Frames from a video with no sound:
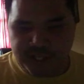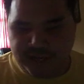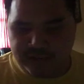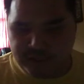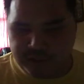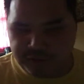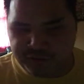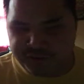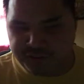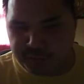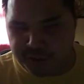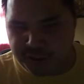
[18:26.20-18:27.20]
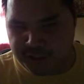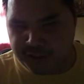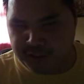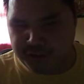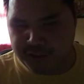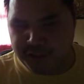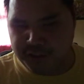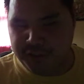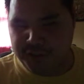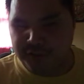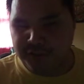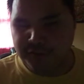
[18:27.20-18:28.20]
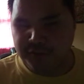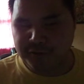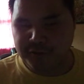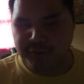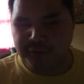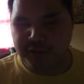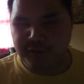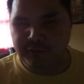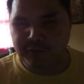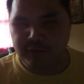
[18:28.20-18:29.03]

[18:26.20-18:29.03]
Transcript: to have a little swing going on here. Here we go.